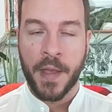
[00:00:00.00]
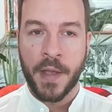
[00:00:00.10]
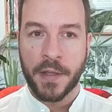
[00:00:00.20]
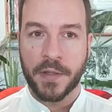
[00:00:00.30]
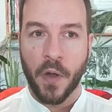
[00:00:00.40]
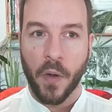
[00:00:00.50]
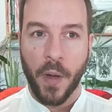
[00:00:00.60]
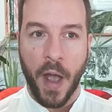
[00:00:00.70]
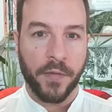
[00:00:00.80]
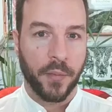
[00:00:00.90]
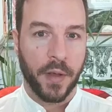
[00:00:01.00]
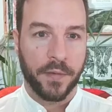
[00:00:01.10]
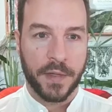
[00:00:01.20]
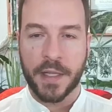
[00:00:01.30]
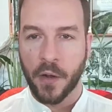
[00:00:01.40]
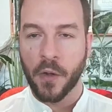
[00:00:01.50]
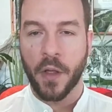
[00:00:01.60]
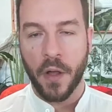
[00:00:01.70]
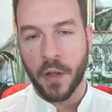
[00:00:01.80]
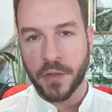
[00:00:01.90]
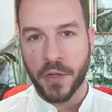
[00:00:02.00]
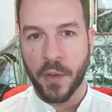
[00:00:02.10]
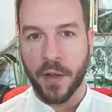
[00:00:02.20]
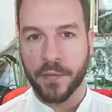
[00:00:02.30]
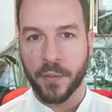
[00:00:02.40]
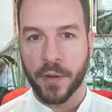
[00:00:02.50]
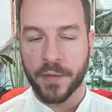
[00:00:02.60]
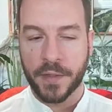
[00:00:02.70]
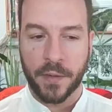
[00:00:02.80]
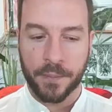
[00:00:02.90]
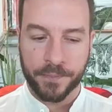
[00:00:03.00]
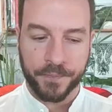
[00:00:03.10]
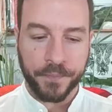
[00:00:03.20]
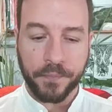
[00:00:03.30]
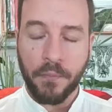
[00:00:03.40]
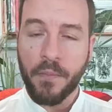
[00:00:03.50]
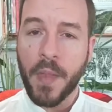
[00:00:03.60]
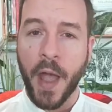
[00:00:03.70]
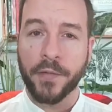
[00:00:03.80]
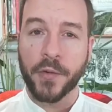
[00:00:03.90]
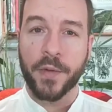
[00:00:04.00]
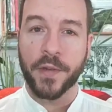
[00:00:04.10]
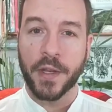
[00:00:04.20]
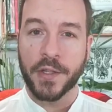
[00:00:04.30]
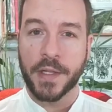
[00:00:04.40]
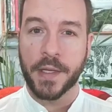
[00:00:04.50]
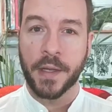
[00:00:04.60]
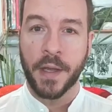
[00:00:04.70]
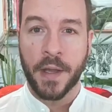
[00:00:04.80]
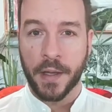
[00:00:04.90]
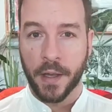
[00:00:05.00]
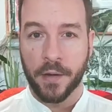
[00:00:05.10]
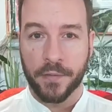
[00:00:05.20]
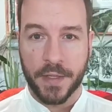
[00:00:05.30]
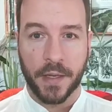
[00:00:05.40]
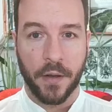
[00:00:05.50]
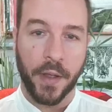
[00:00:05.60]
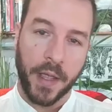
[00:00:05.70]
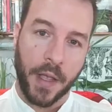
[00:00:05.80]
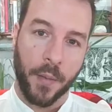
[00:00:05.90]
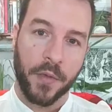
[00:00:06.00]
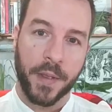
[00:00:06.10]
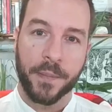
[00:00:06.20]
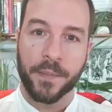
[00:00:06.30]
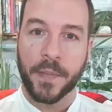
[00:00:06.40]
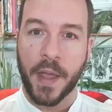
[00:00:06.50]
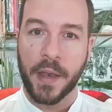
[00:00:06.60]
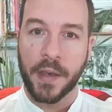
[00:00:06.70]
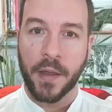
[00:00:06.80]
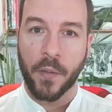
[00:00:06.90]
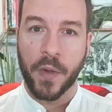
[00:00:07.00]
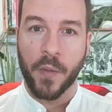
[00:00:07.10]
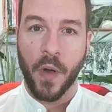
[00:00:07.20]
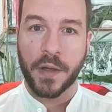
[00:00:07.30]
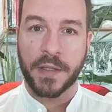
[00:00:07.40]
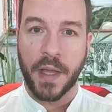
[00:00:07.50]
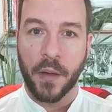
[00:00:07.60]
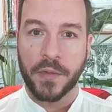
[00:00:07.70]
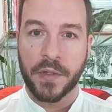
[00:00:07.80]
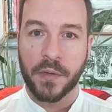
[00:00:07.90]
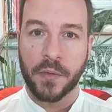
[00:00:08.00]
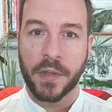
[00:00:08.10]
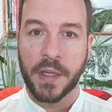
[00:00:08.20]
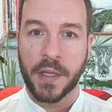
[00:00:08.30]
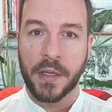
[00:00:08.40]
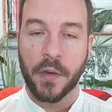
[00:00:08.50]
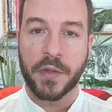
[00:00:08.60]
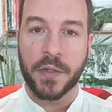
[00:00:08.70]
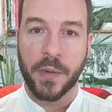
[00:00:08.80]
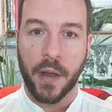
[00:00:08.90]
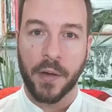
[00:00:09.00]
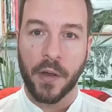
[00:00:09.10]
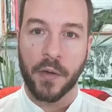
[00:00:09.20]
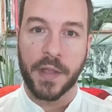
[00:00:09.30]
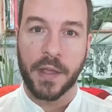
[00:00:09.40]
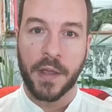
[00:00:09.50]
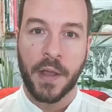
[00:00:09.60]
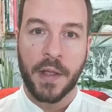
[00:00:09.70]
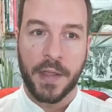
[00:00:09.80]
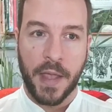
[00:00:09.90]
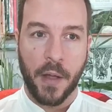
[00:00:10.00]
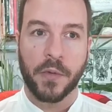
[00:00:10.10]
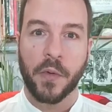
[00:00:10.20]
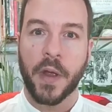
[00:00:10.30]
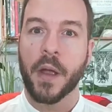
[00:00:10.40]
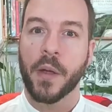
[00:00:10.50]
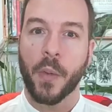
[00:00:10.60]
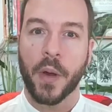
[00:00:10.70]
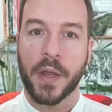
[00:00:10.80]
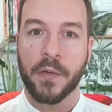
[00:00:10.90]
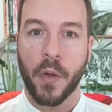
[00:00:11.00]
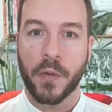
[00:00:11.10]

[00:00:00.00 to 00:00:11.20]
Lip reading: So after breakfast, he said, "Oh, I'll show you after breakfast." So after we finished, he kind of said, "Okay, come with me." And we walked down to the nursery area, or the outdoor area where he grows